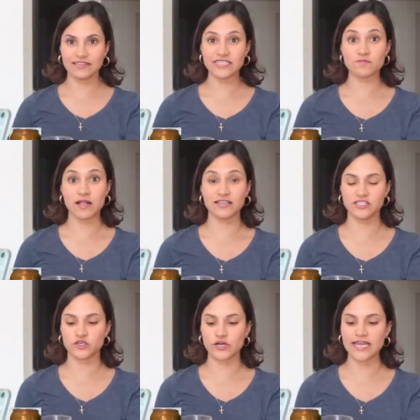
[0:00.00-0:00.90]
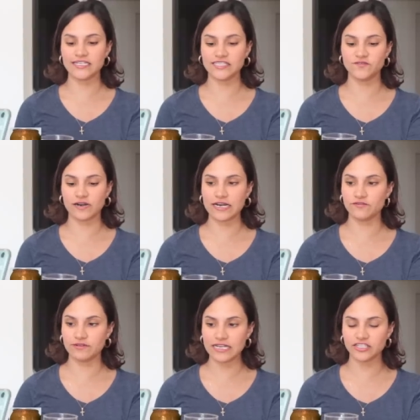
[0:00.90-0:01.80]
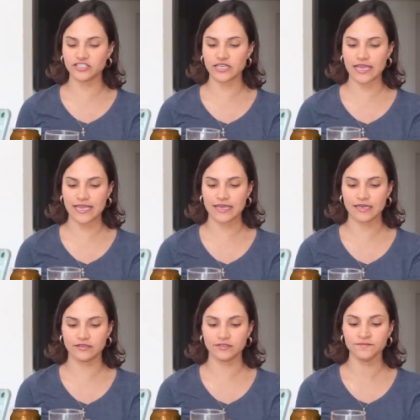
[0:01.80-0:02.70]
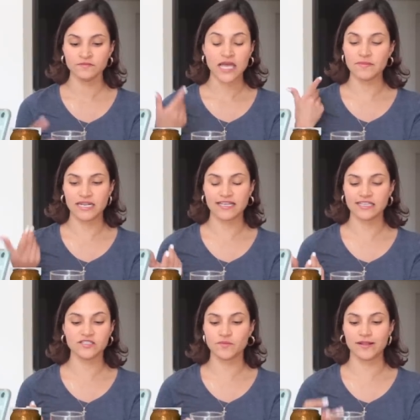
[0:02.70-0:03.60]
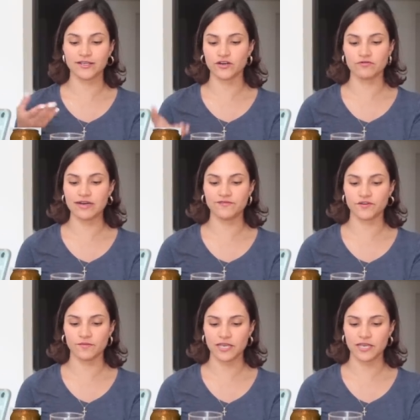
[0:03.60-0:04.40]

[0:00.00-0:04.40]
The smell is great, it's very rich, and I mean, I can smell it already from